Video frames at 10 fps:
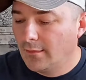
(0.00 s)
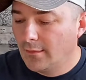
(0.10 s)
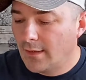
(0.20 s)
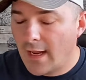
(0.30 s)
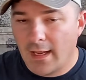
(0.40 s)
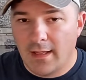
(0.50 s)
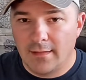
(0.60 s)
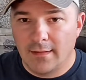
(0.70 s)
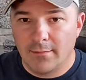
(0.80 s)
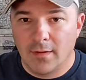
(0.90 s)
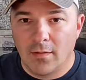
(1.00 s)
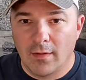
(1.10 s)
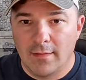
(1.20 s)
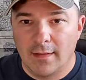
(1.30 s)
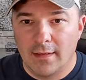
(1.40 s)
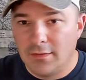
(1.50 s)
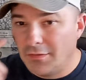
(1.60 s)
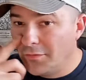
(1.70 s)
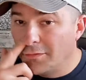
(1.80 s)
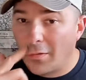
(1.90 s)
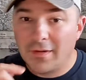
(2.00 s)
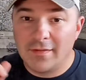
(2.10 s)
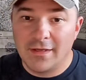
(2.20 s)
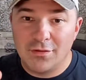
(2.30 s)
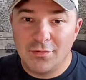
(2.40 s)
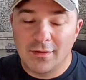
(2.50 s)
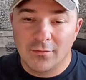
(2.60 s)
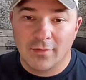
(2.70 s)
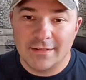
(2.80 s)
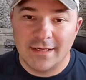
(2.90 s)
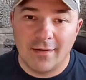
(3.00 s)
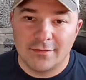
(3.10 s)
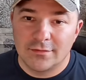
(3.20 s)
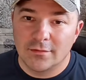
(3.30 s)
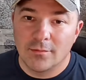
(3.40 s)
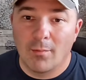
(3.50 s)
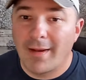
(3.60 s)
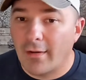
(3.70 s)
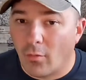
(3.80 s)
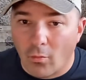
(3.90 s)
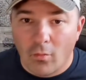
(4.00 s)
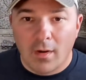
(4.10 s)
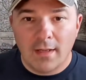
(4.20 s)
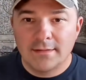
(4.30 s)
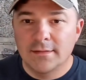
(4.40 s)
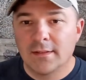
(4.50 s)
and them knowing that you can reach out to them no matter what